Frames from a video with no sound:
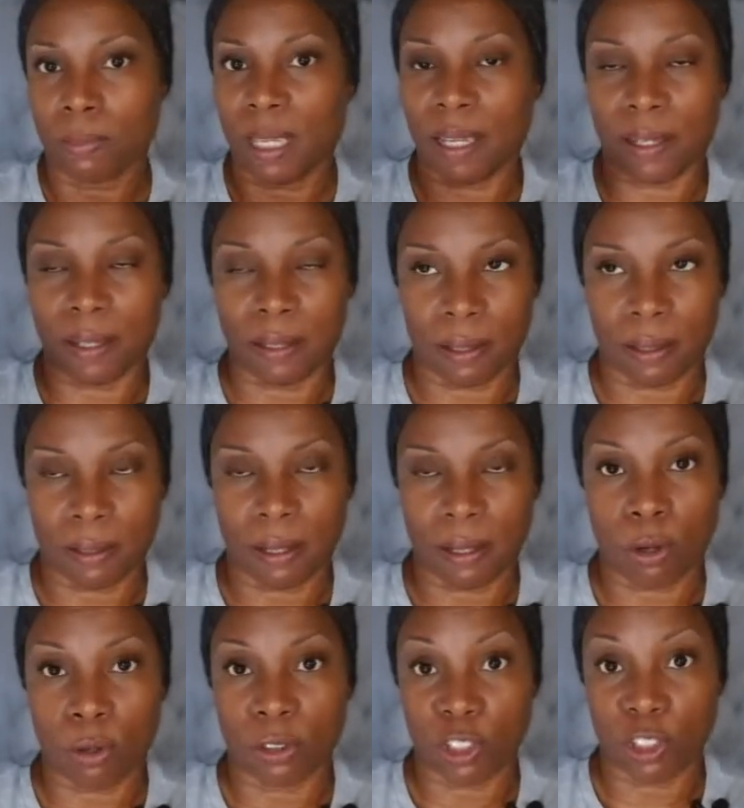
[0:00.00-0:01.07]
and
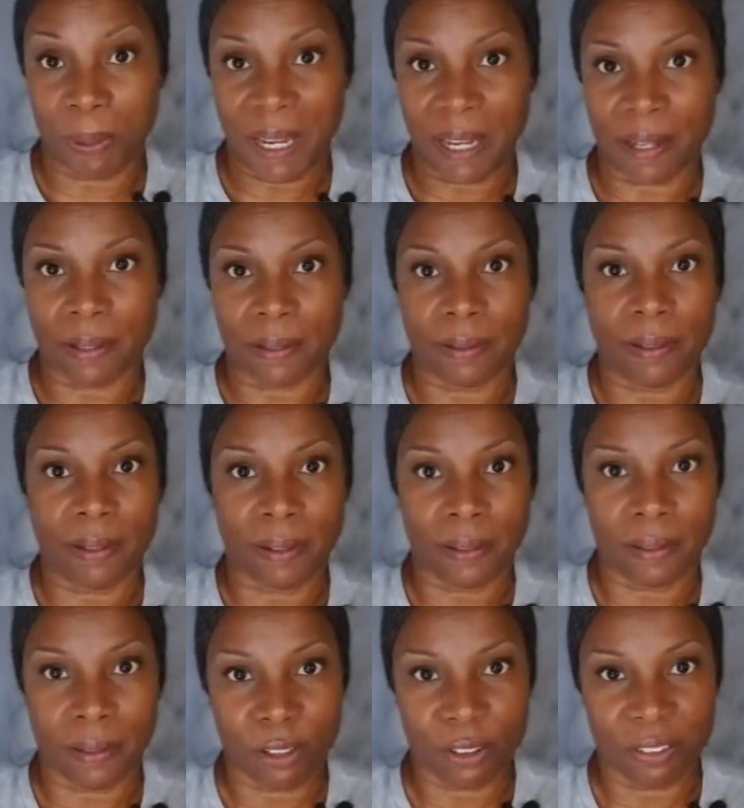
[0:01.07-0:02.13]
Japan
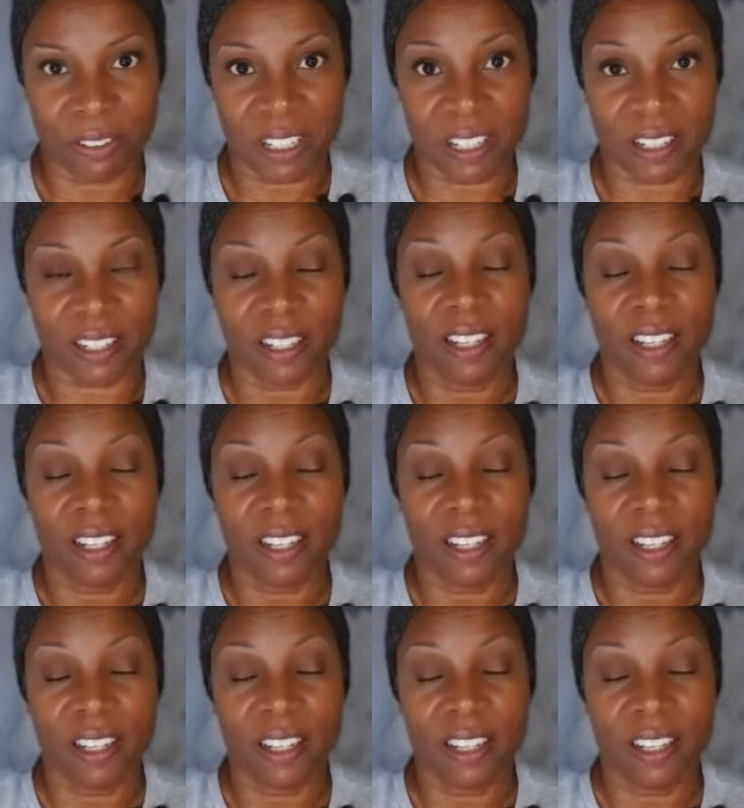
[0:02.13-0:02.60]
and Korea.